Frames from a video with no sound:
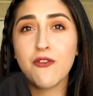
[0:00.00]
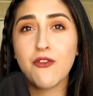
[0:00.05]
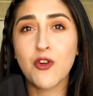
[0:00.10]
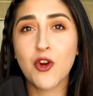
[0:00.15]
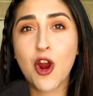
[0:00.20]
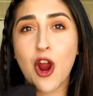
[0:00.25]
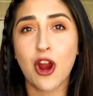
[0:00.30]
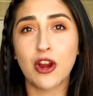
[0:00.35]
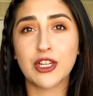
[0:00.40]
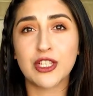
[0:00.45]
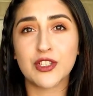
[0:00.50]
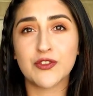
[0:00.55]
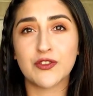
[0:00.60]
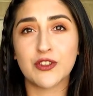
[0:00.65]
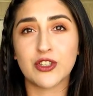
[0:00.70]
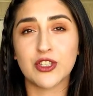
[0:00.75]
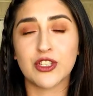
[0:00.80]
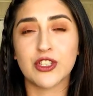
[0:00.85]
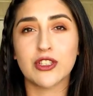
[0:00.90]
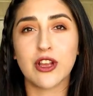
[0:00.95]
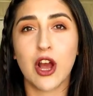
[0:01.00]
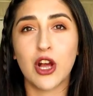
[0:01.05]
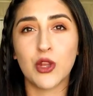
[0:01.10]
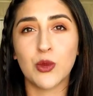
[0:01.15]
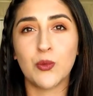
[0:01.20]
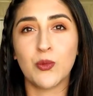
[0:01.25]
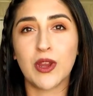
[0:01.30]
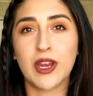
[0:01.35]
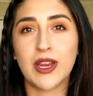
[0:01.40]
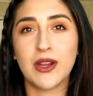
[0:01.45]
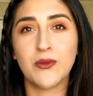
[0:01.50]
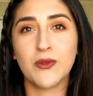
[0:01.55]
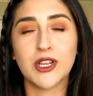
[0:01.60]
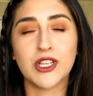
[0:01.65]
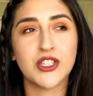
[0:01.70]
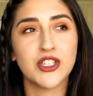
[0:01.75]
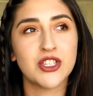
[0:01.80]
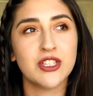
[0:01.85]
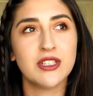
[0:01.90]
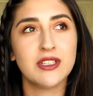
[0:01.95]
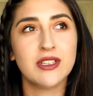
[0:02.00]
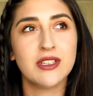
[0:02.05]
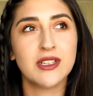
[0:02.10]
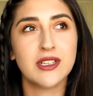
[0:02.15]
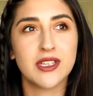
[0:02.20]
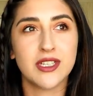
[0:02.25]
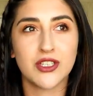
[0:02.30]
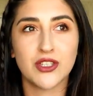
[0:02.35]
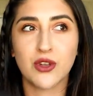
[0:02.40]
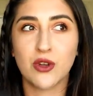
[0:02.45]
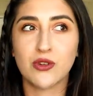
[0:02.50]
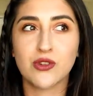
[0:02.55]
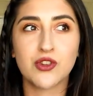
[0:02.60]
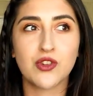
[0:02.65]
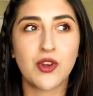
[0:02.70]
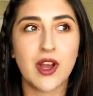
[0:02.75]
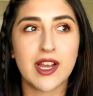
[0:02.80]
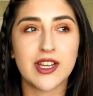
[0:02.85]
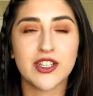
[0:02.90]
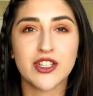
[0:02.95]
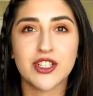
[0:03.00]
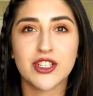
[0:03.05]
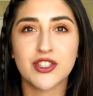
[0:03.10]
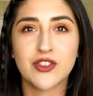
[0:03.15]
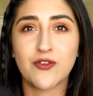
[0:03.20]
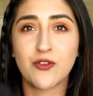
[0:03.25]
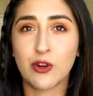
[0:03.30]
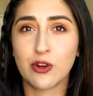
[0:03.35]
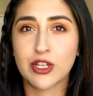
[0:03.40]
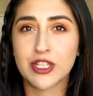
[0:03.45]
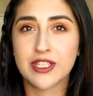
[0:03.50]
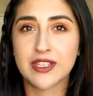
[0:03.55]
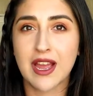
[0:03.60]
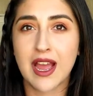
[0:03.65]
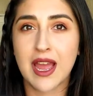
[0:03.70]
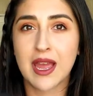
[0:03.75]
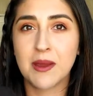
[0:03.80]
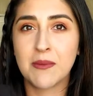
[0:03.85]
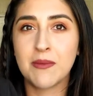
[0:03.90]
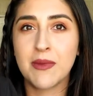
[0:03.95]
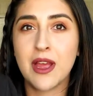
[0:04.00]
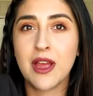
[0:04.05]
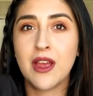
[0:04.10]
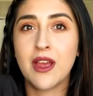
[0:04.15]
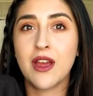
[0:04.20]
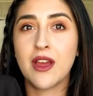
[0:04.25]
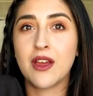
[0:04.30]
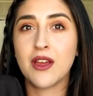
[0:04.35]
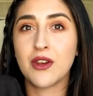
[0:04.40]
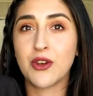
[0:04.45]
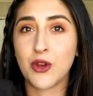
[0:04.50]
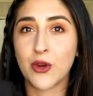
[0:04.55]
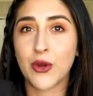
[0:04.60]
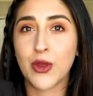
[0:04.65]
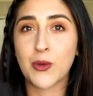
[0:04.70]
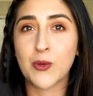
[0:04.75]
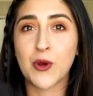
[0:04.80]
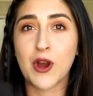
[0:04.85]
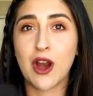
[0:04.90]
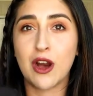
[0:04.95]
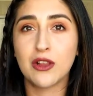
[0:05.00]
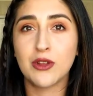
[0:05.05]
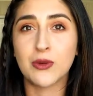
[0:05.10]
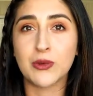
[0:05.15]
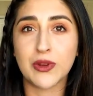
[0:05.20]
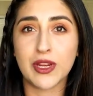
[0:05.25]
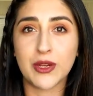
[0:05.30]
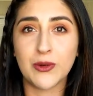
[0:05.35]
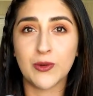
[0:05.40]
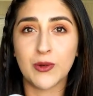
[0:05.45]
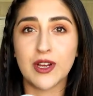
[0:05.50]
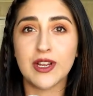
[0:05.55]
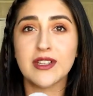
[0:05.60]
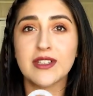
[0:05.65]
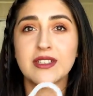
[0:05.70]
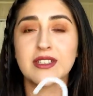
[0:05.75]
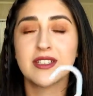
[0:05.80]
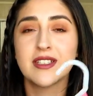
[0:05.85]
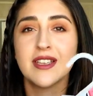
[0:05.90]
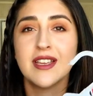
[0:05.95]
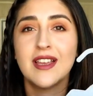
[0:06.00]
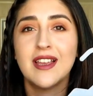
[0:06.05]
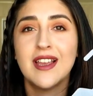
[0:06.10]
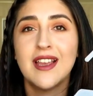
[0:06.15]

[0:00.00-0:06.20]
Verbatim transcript: for Ari's first Halloween, which is also Aisha's first time knowing what Halloween was.